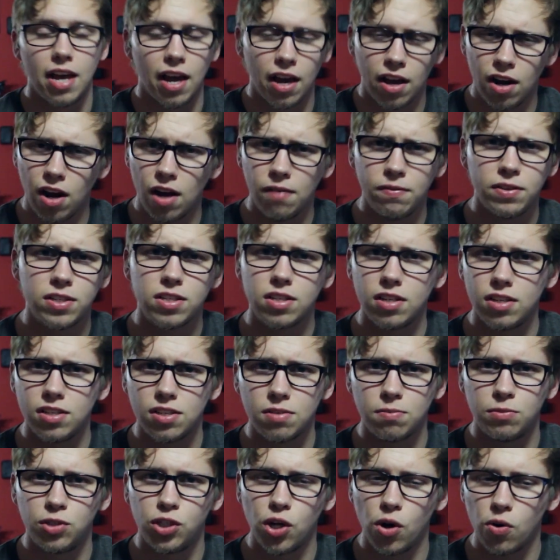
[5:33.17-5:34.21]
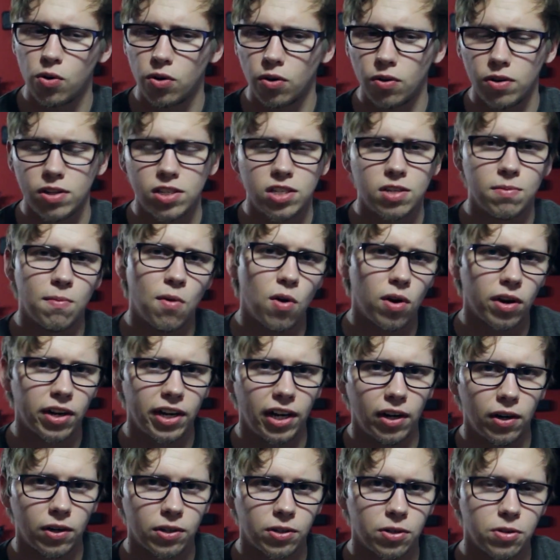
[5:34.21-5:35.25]
and obviously some Joker and some more
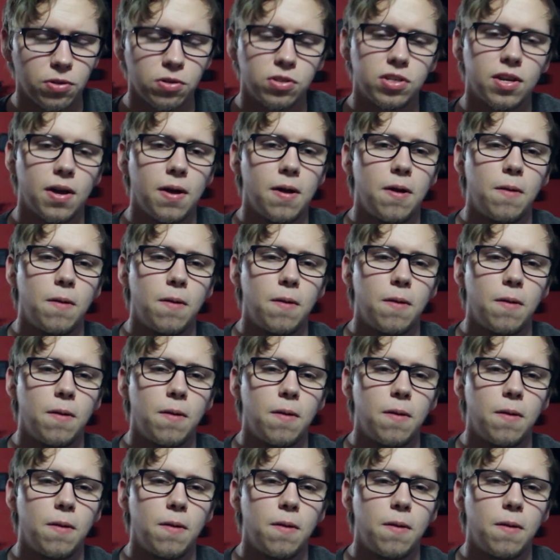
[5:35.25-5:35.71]
characters.